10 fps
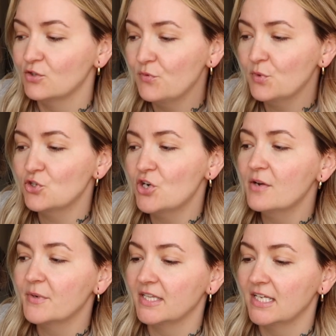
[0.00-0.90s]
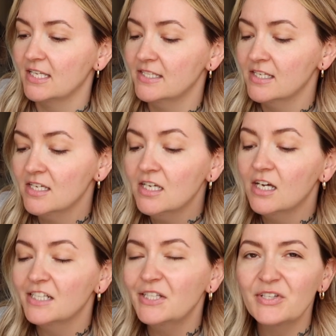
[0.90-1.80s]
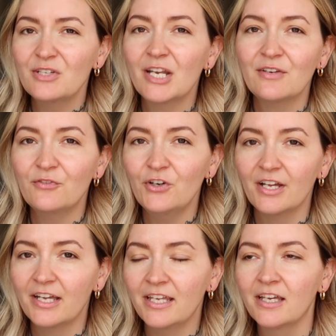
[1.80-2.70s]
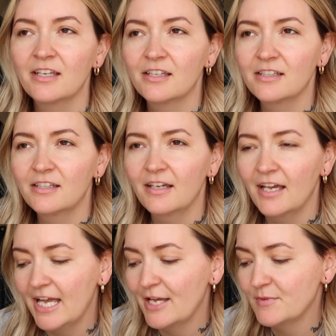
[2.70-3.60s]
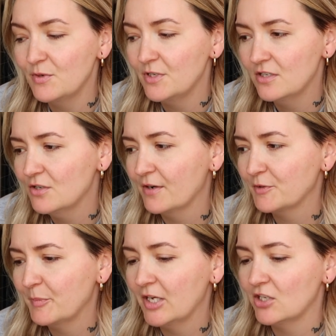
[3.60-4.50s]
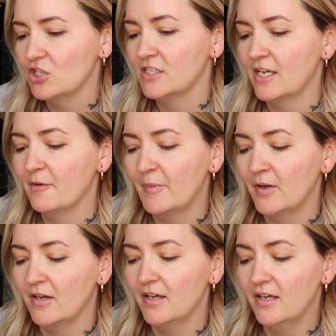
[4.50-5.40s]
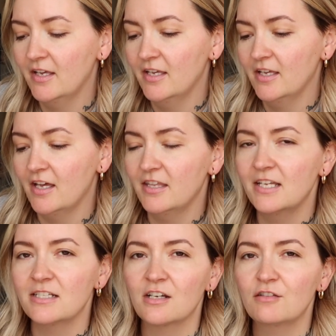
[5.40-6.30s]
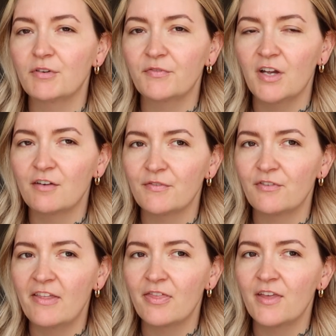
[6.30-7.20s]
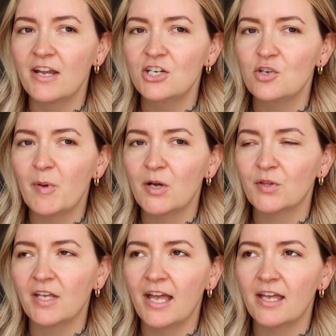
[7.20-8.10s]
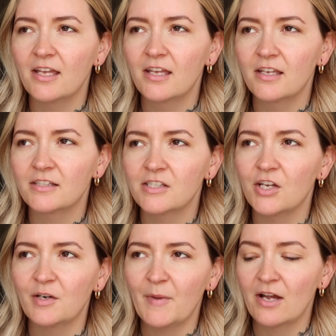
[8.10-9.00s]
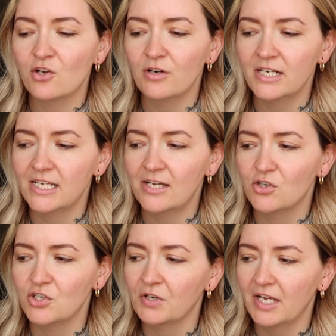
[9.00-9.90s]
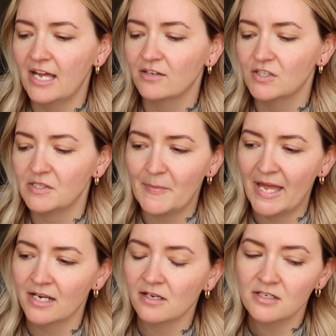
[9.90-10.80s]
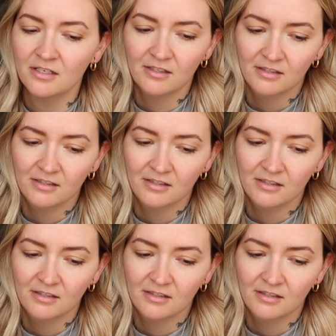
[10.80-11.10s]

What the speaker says: So if you want to try one of these, I don't think you get it free. You do have to purchase it, but I think it's like a refer a friend thing and you both get a certain amount of credit on your account to spend.